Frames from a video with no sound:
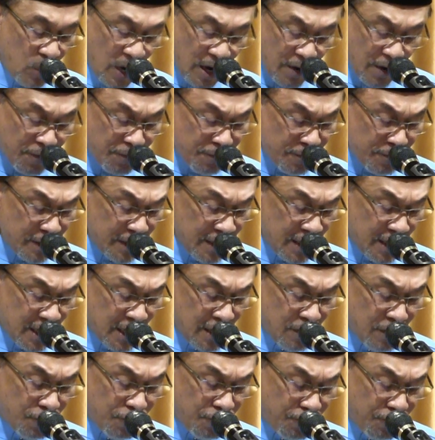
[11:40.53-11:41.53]
We are
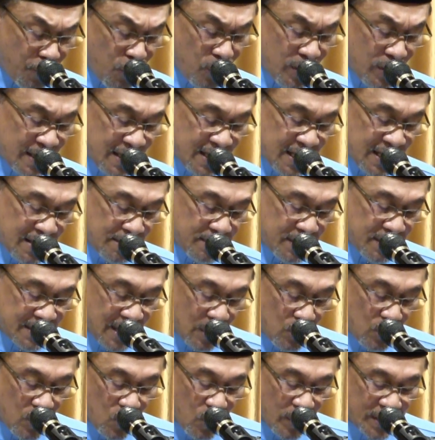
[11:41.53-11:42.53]
in full agreement
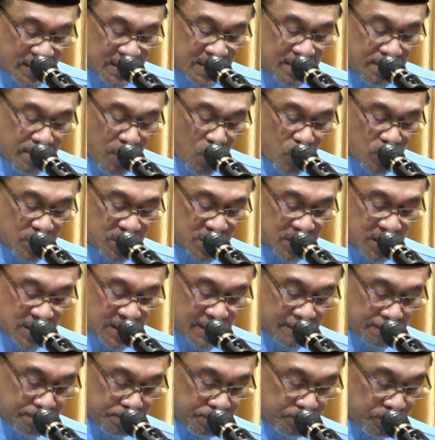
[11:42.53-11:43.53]
that we want democracy.